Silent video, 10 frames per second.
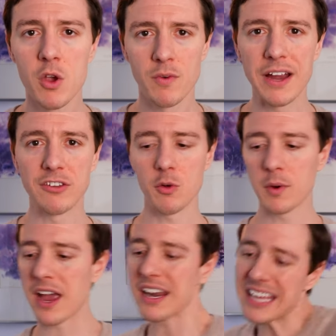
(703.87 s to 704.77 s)
Right, so
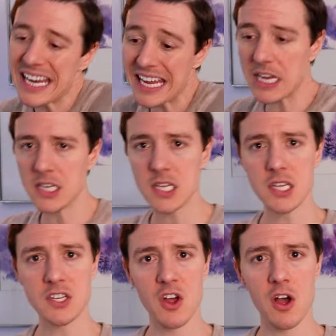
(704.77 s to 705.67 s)
we're kind of getting into
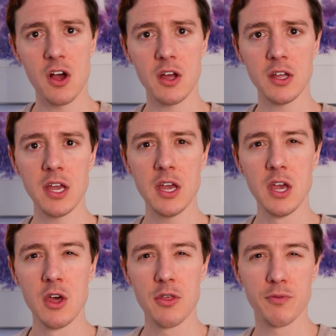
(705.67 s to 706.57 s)
the song
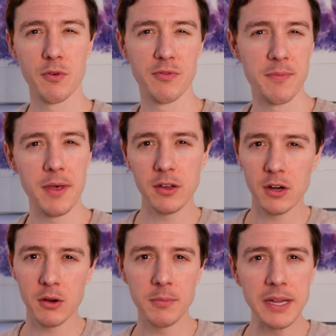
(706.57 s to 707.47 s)
through
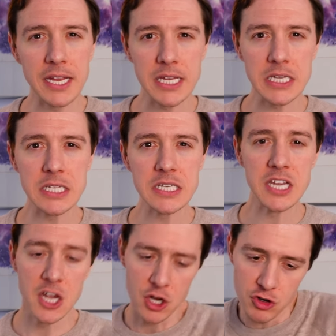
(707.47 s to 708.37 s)
familiar
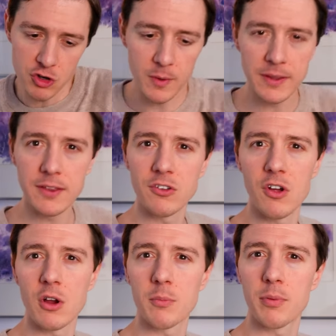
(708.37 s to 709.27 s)
means doing the
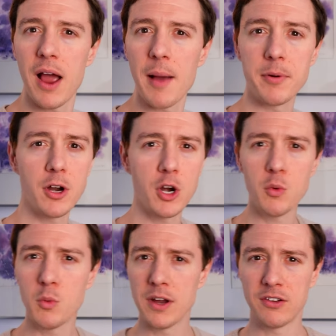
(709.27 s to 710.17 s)
song
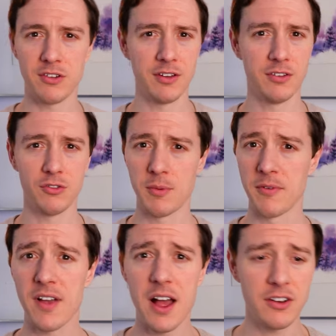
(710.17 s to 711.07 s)
proper, which is stream
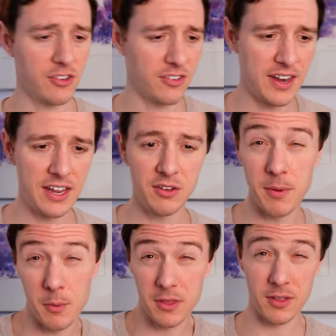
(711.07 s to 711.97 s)
of consciousness,
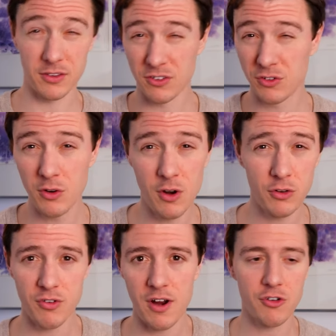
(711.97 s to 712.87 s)
but with a pseudo
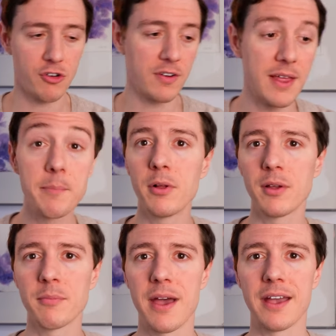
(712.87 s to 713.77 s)
structure, and then
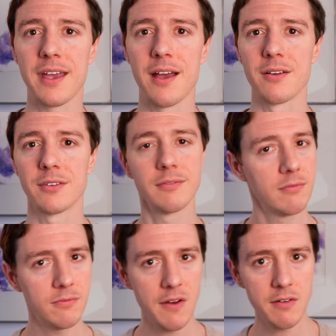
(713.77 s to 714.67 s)
pulling back out.
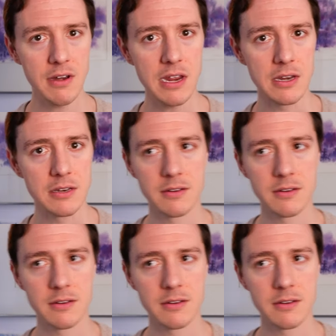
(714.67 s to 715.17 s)
Very neat.